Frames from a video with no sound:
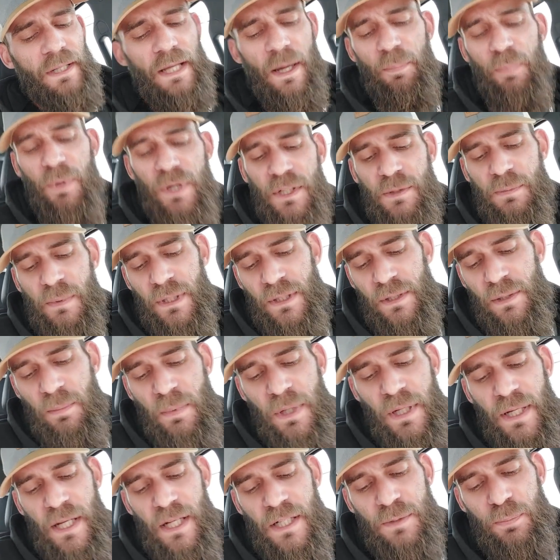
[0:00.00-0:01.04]
that brings me to
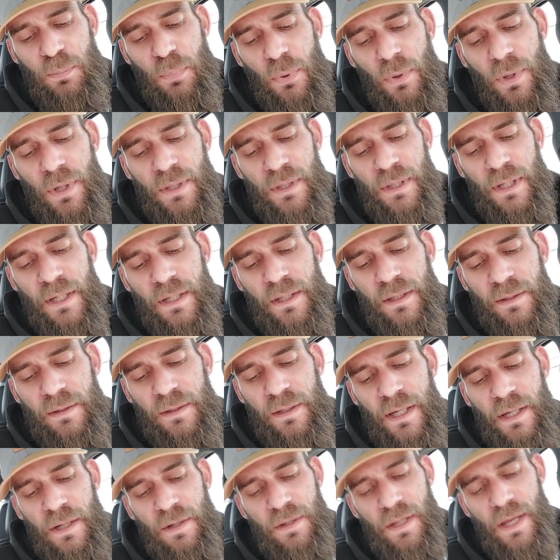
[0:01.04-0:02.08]
my next point. Like
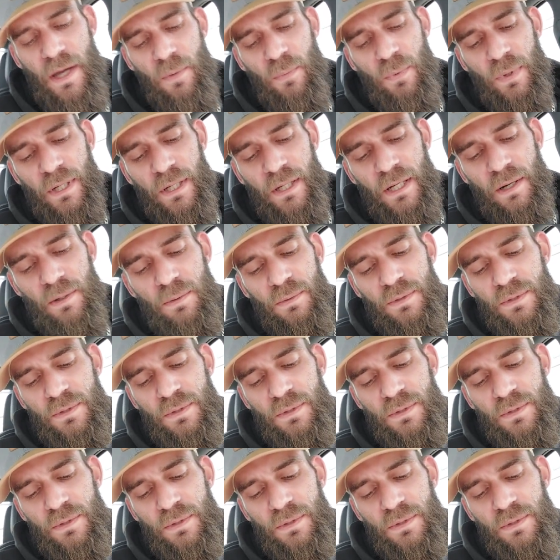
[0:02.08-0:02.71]
later that week, I,